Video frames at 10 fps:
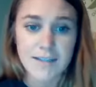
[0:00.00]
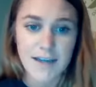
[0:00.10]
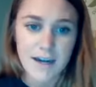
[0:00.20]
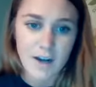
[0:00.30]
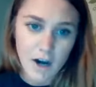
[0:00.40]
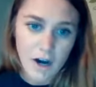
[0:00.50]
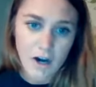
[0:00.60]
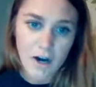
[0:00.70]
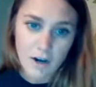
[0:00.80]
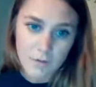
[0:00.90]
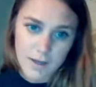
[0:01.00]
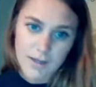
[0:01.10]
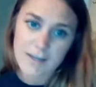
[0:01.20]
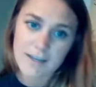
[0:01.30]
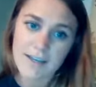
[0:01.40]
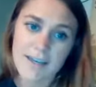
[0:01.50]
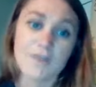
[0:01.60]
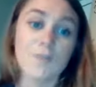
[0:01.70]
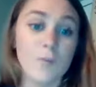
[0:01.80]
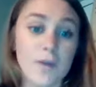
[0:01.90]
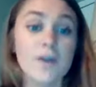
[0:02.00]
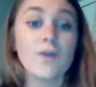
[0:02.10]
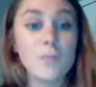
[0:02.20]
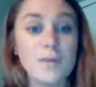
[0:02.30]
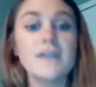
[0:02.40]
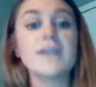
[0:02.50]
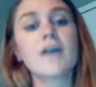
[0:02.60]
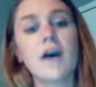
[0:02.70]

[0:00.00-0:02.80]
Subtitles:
that are already and will be